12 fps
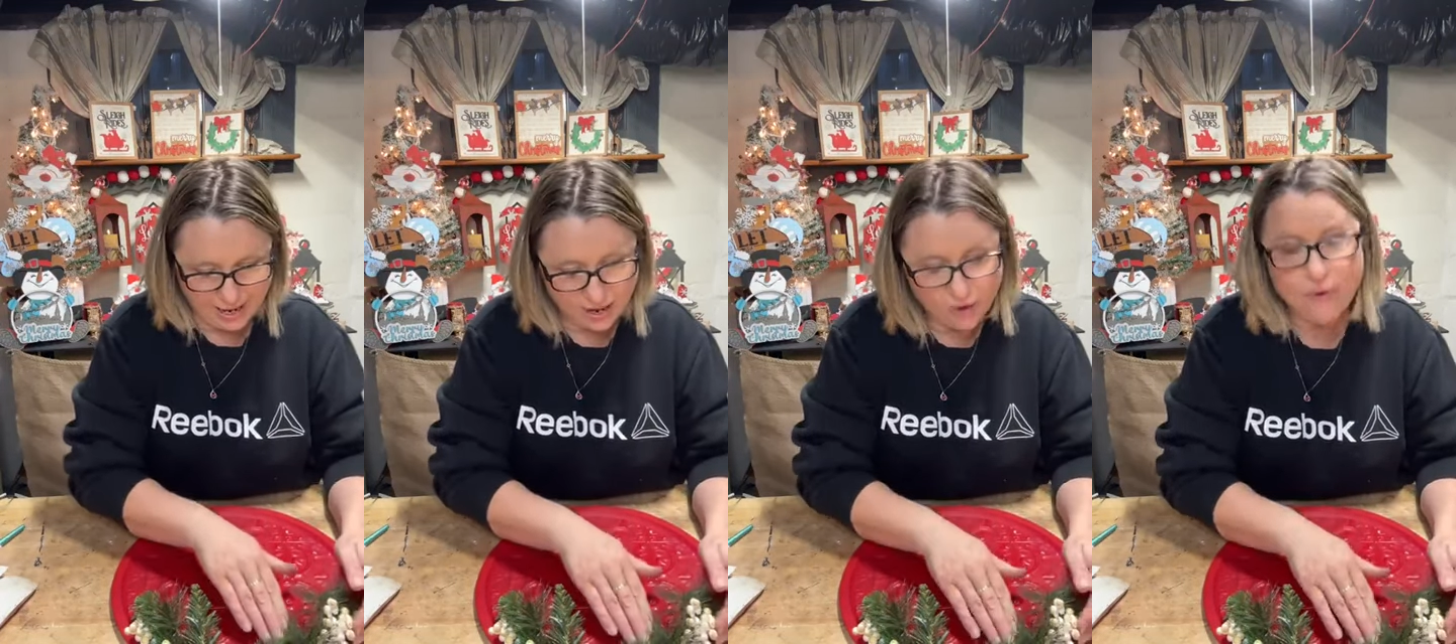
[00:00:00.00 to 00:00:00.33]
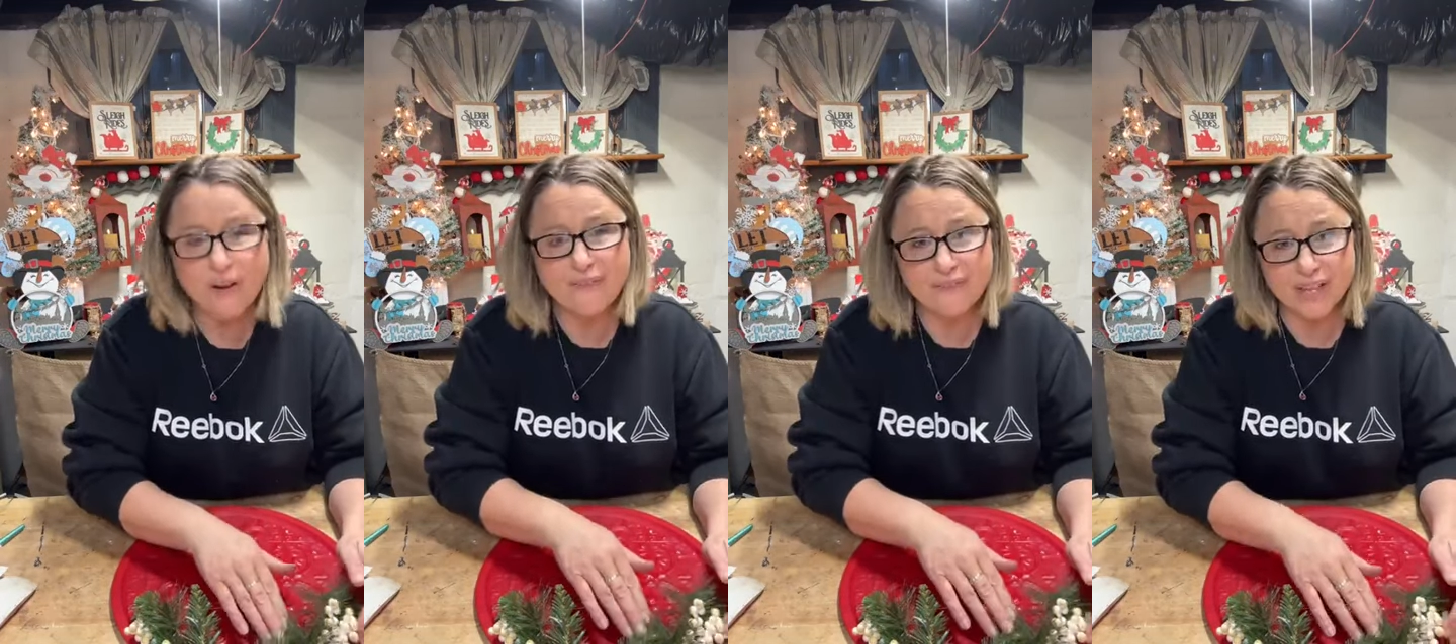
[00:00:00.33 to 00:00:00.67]

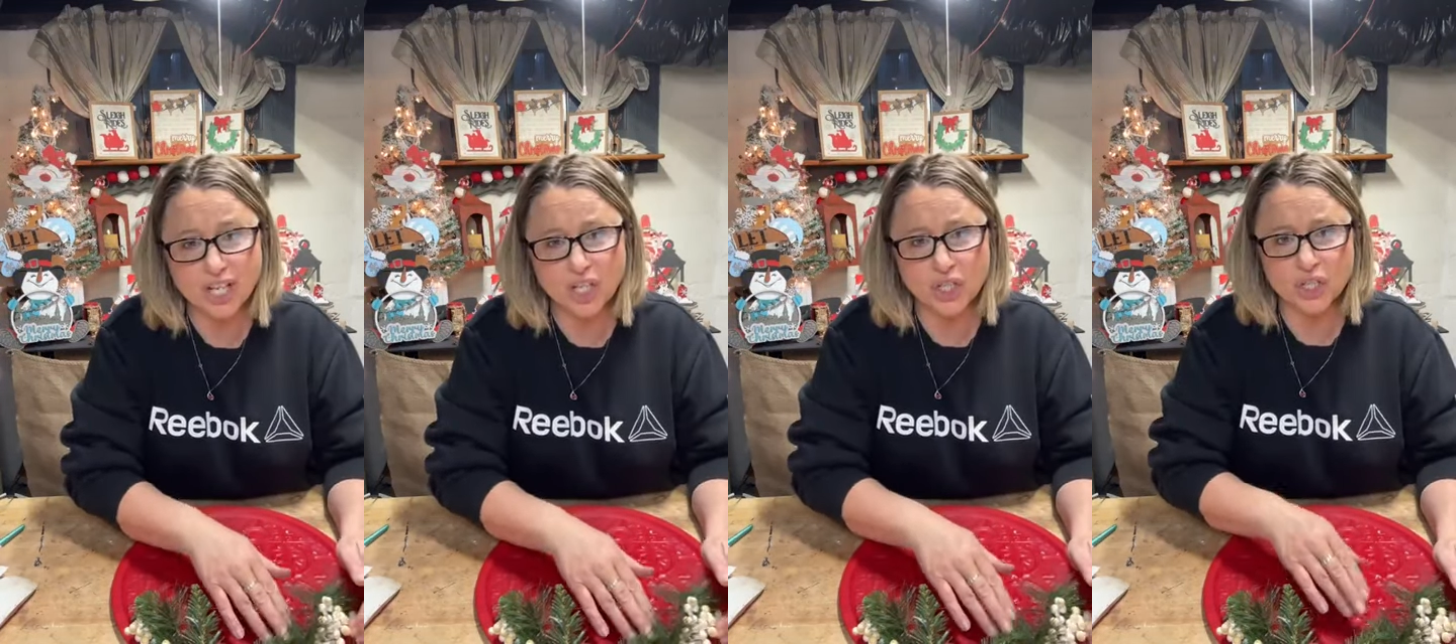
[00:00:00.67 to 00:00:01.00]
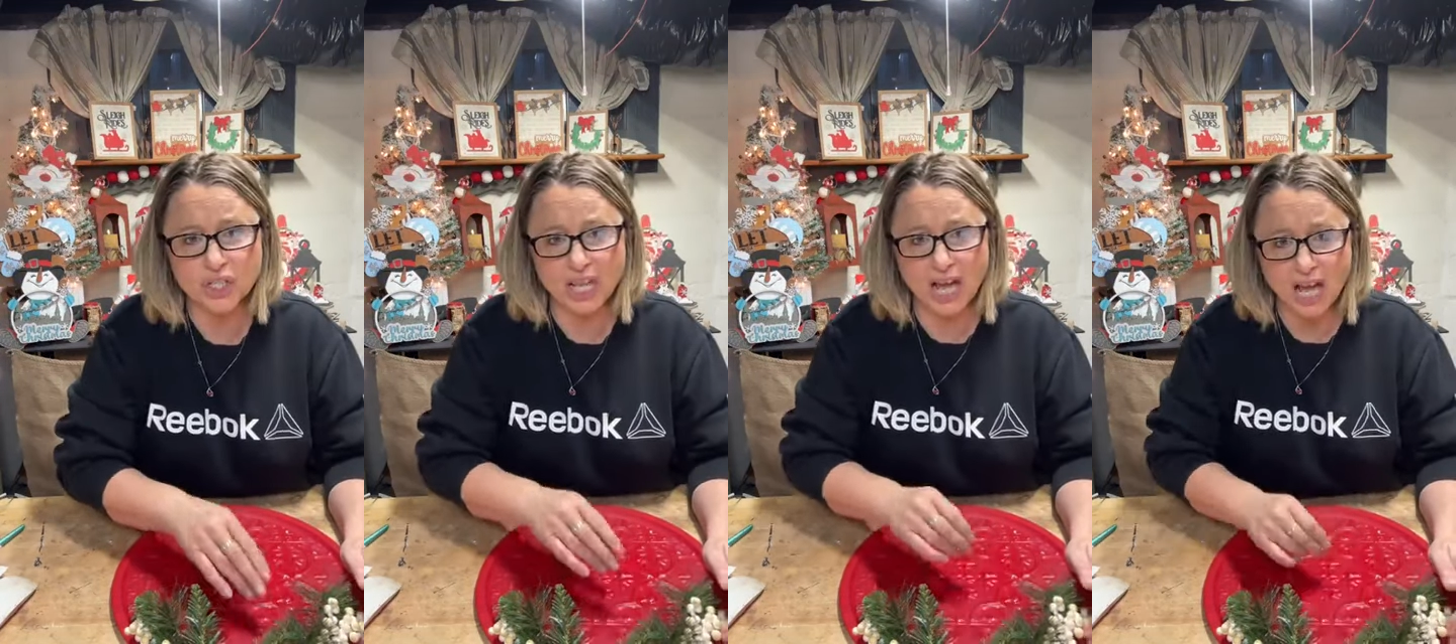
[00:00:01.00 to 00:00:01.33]
Ow,
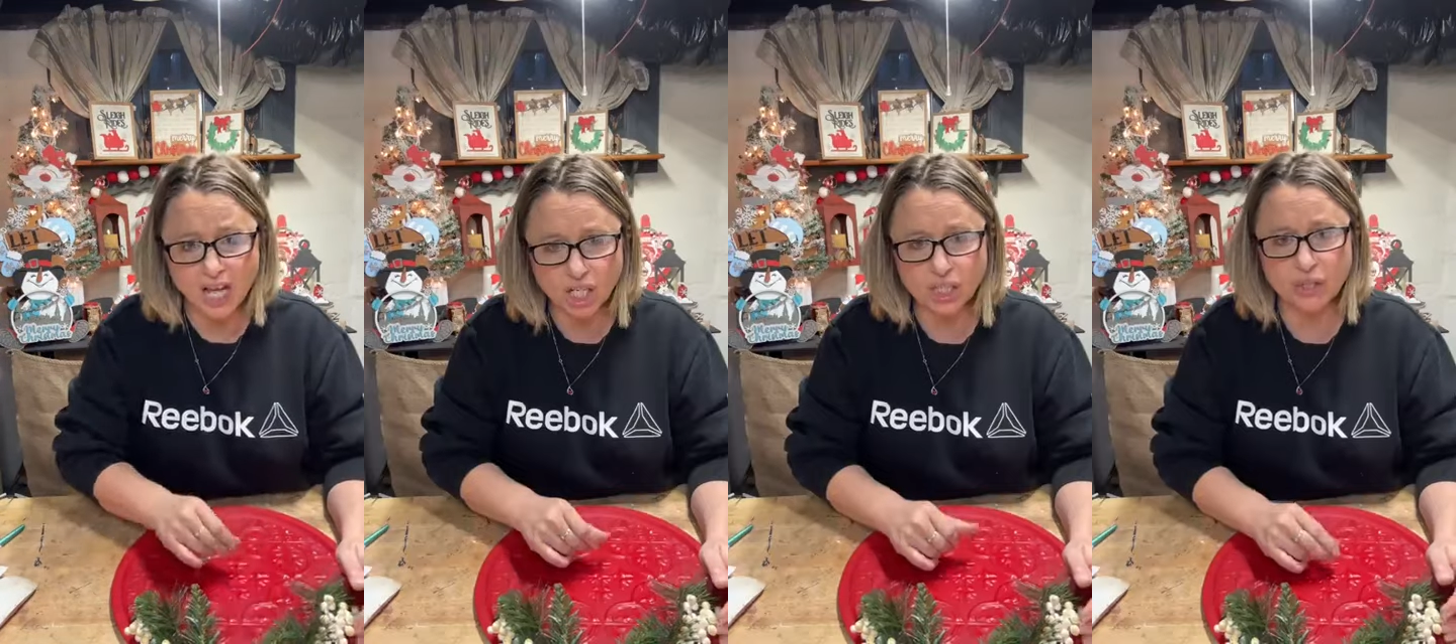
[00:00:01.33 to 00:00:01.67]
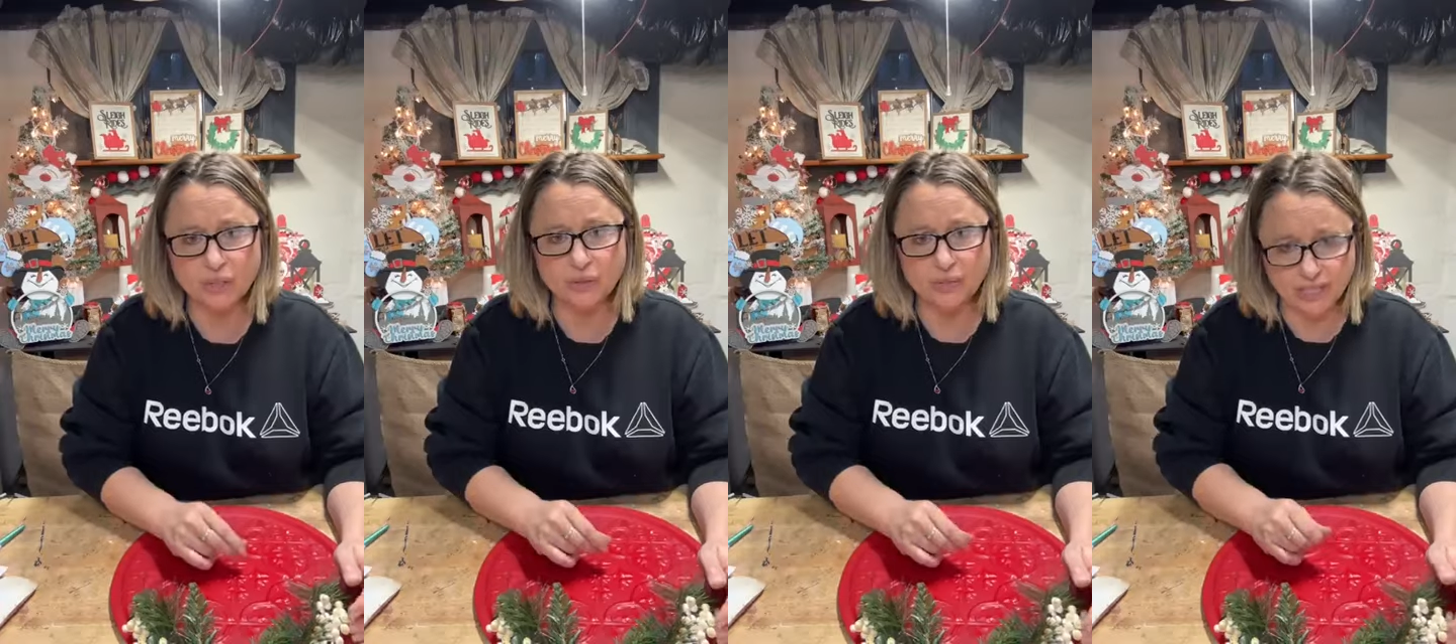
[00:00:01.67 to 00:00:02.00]
fingers, hot
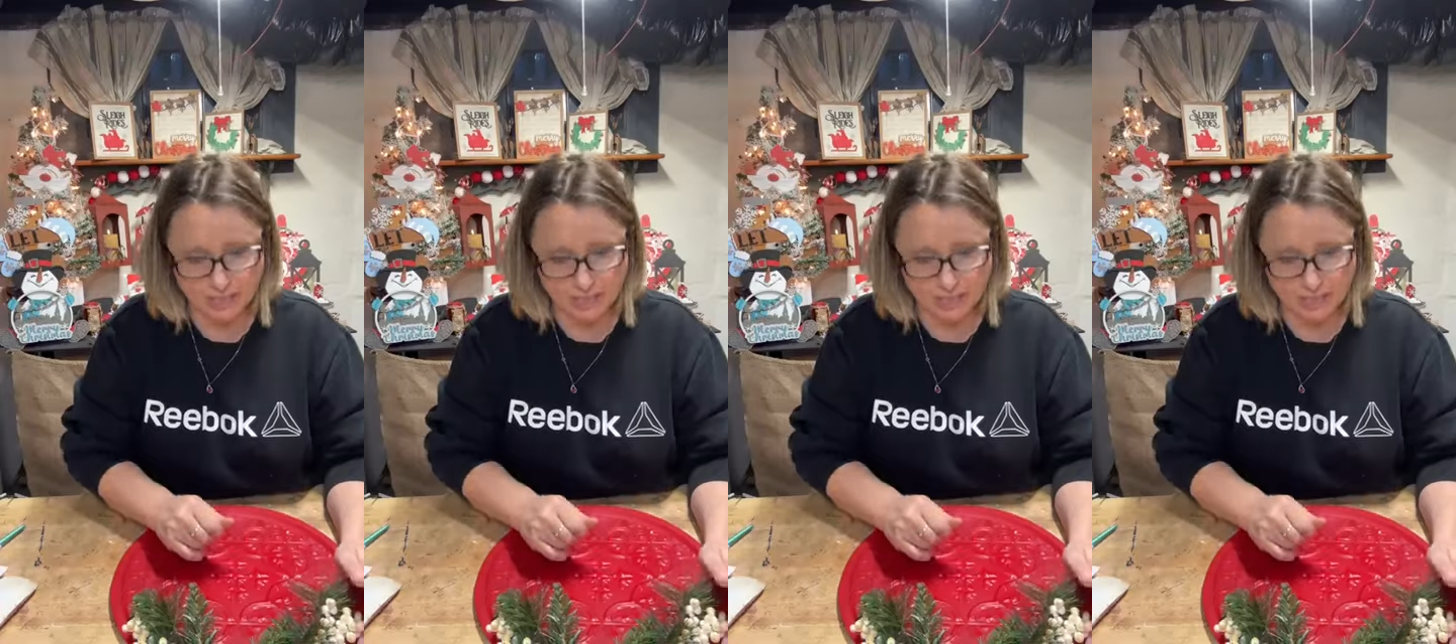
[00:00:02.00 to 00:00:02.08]
glue,